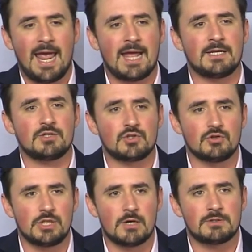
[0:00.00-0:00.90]
And
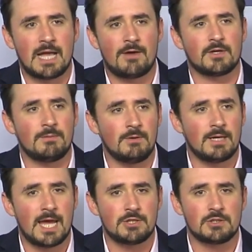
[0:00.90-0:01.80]
Sergio's now the
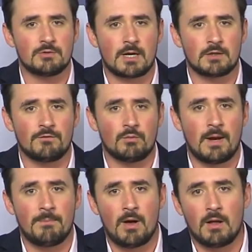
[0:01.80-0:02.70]
communications director for
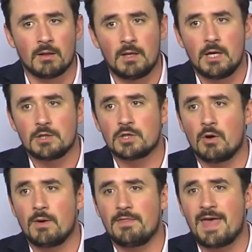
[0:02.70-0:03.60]
Rand Paul.
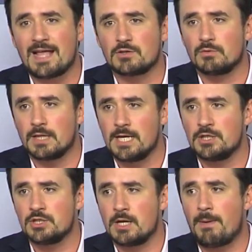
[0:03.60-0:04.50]
So that's a
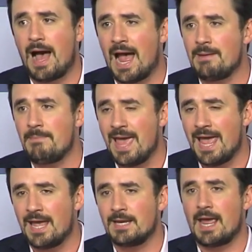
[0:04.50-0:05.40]
relationship I
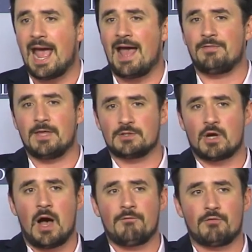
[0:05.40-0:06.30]
made at this
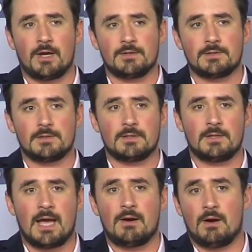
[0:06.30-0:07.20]
conference,
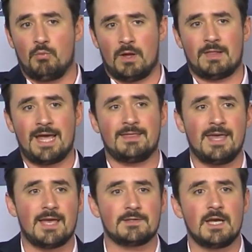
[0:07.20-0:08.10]
that uh, one like
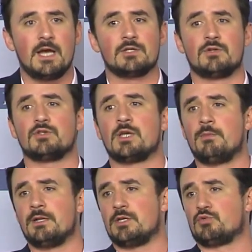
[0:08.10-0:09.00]
this. So there's
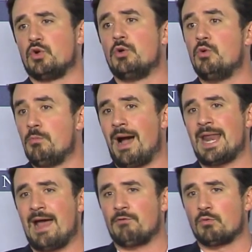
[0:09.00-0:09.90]
someone in this room who might
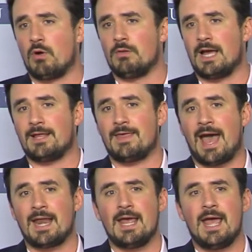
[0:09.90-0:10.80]
have a role like that.